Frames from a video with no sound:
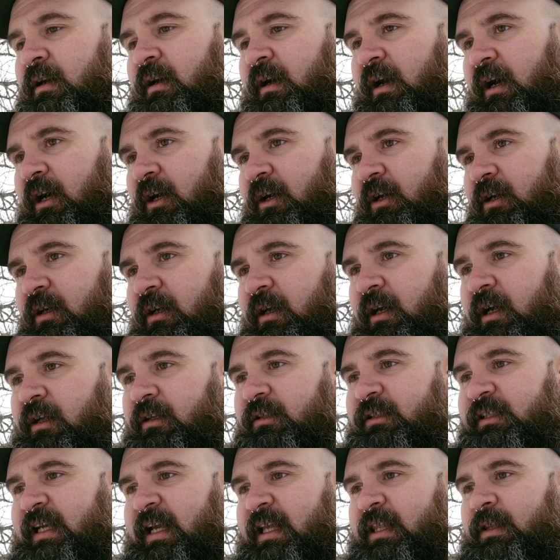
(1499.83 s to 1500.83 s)
I'll
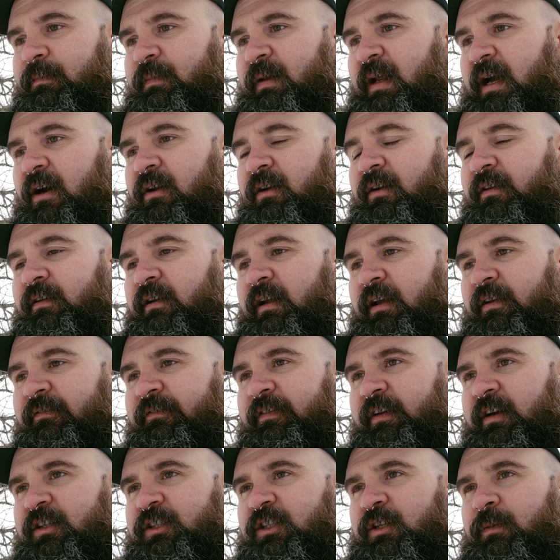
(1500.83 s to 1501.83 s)
sand them down and
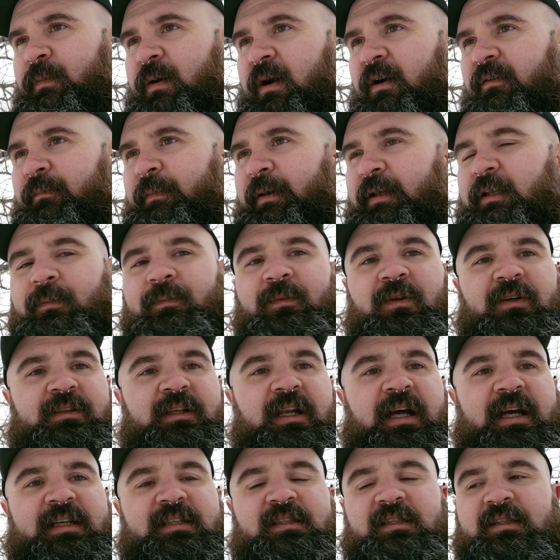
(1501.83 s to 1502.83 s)
finish them up, make them look
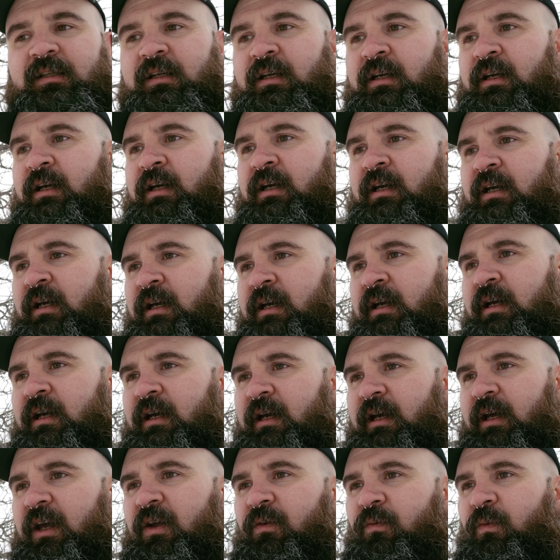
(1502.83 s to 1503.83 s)
nice,
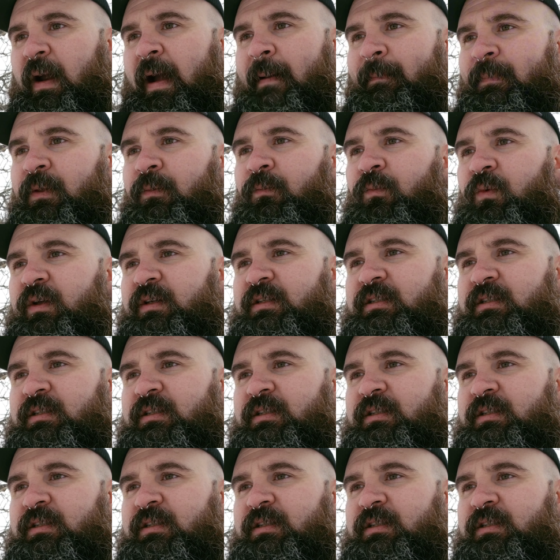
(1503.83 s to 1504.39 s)
and wrap them with